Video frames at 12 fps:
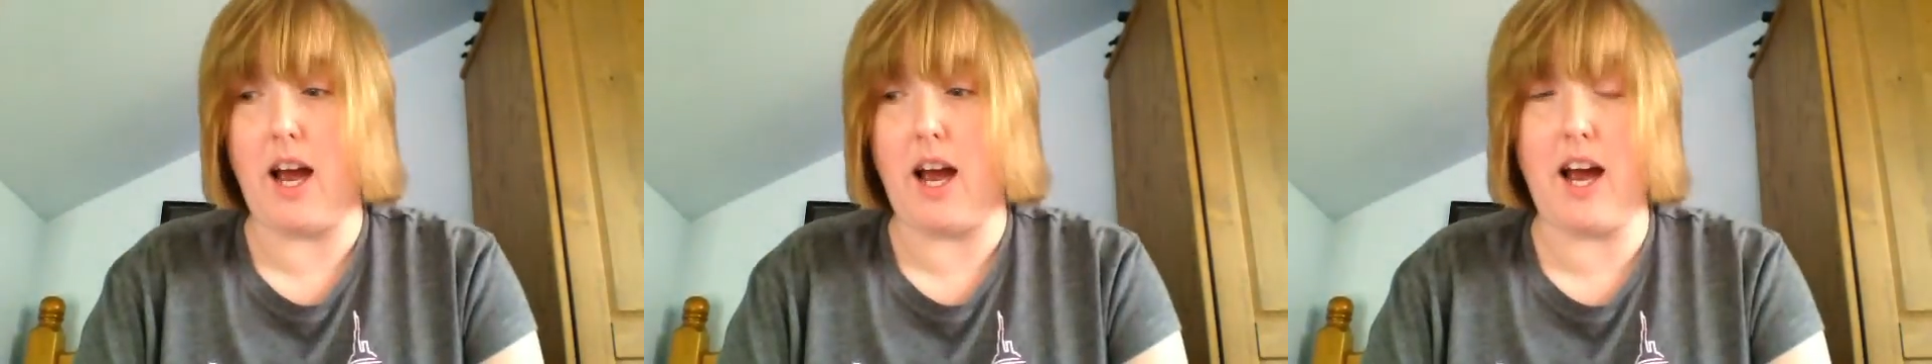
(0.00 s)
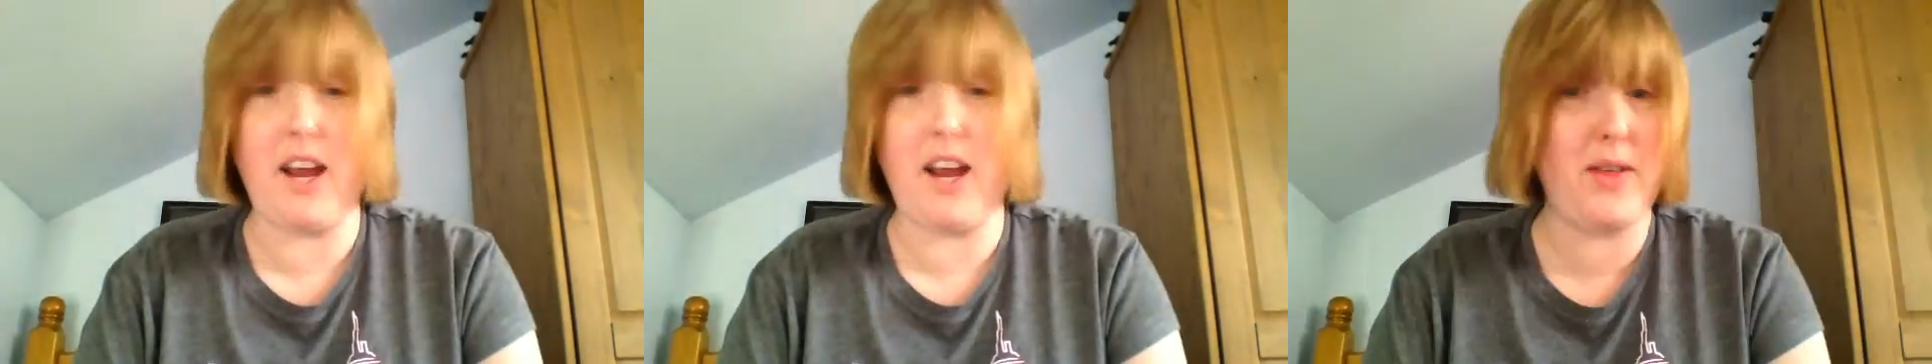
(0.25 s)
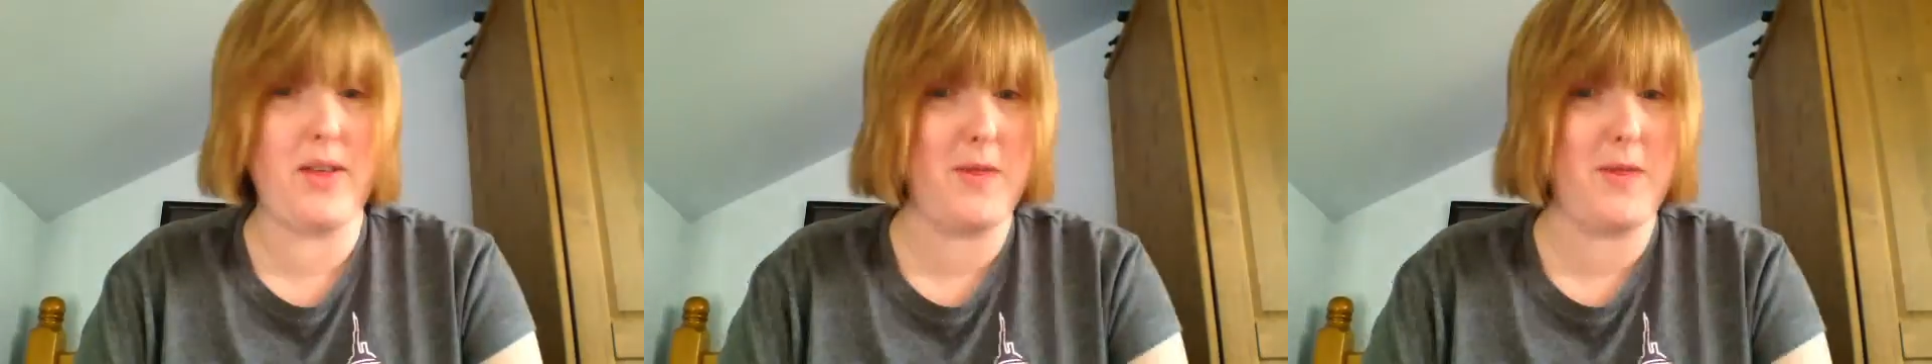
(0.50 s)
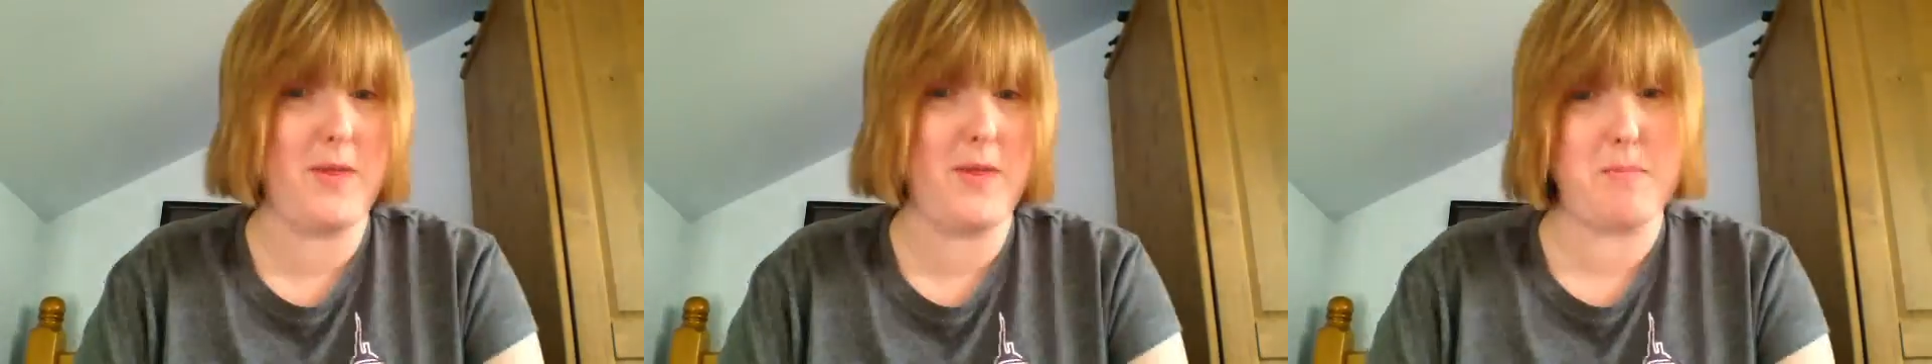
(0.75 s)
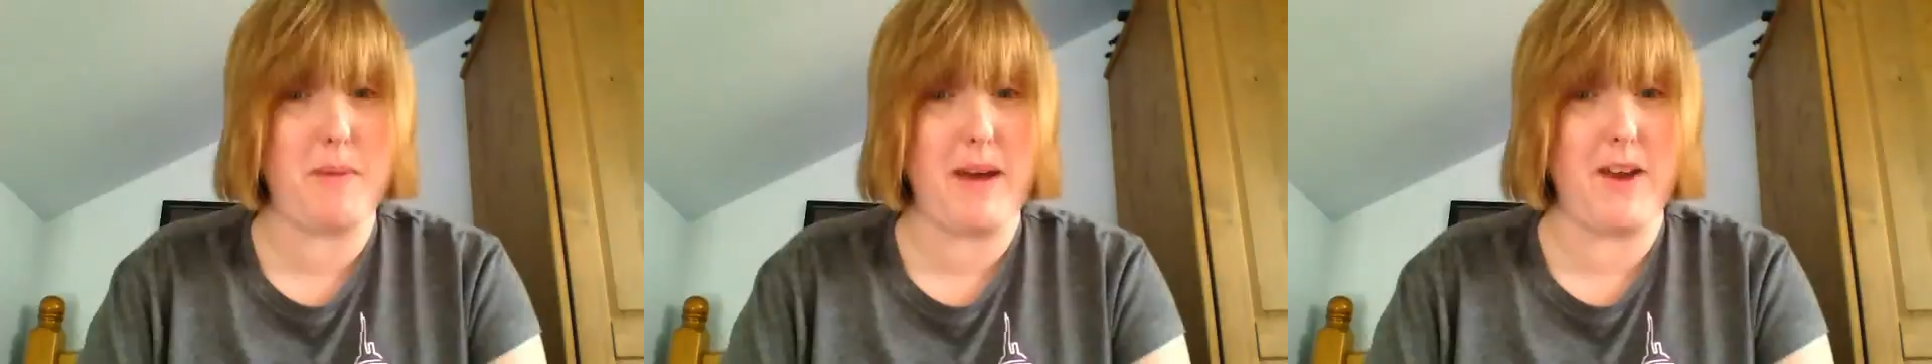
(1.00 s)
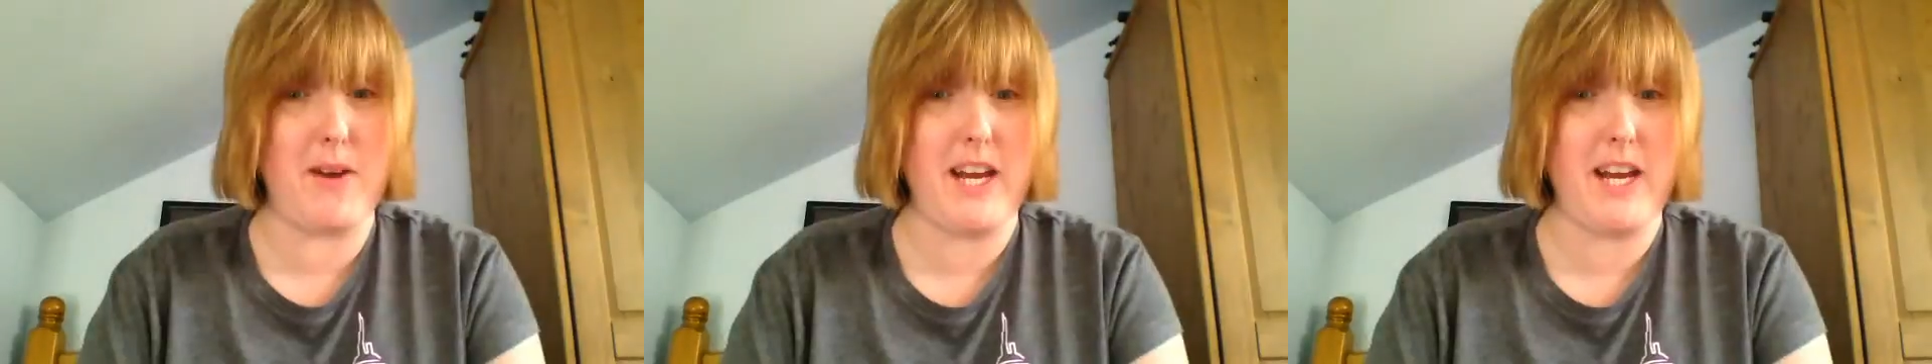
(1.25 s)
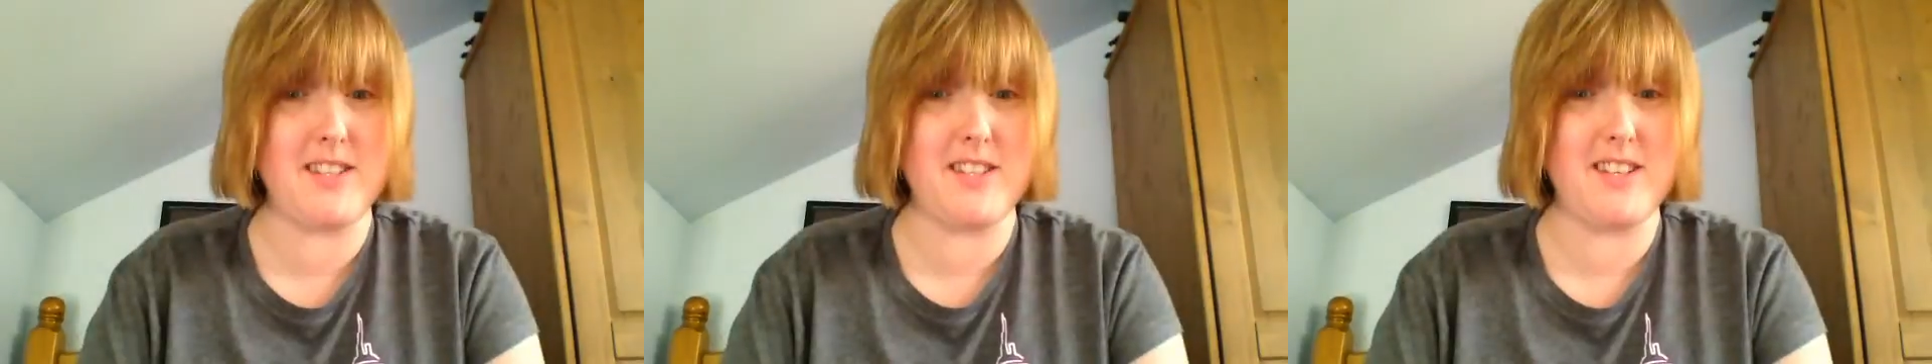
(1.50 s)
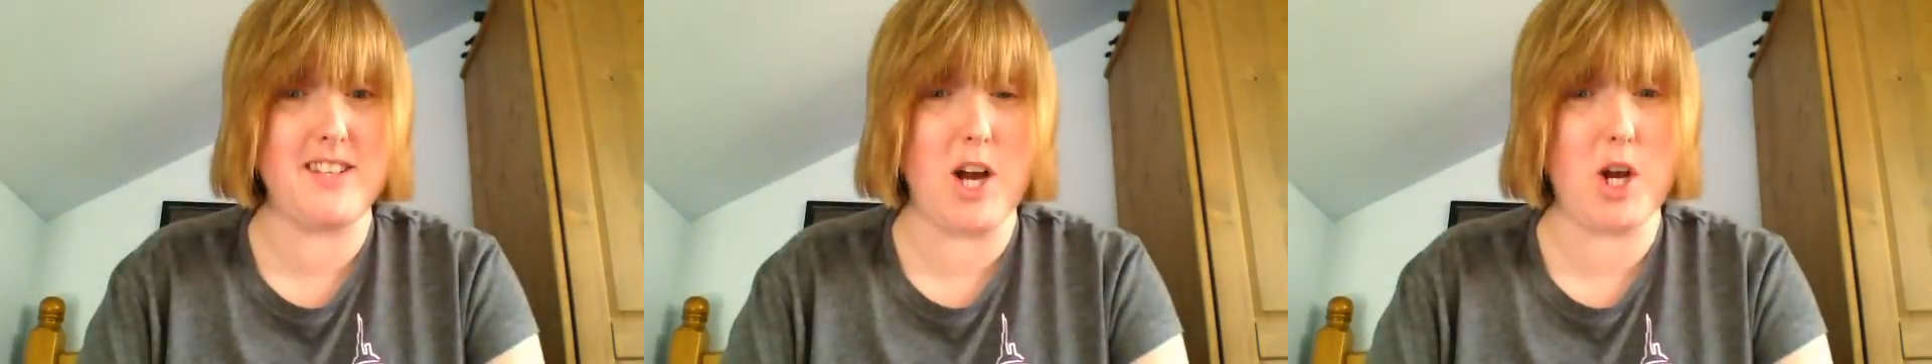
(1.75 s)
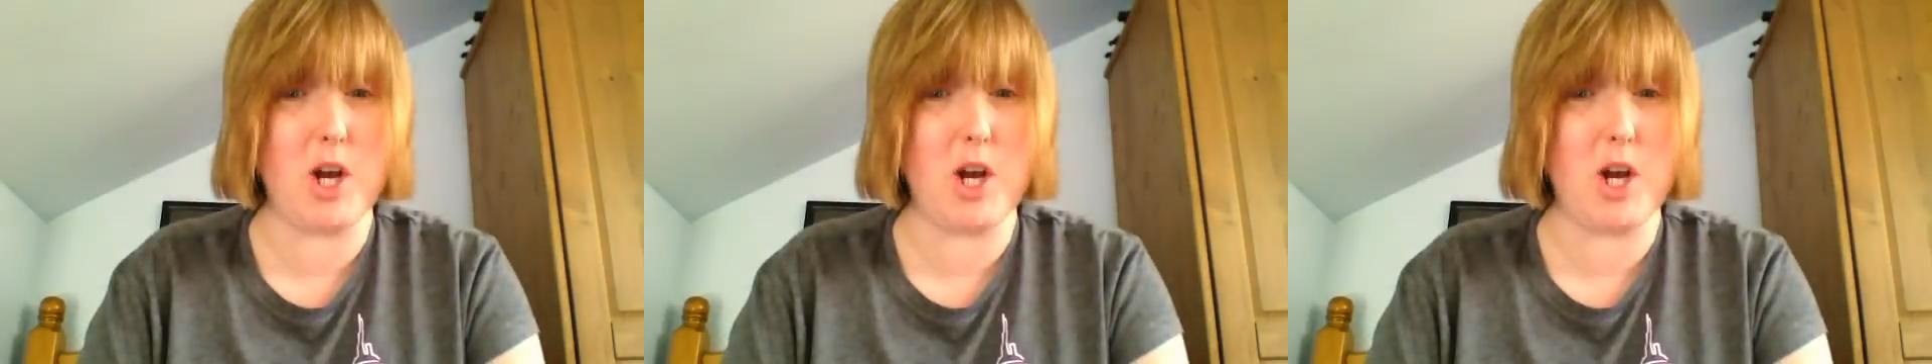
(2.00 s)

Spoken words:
And I think that's about it. I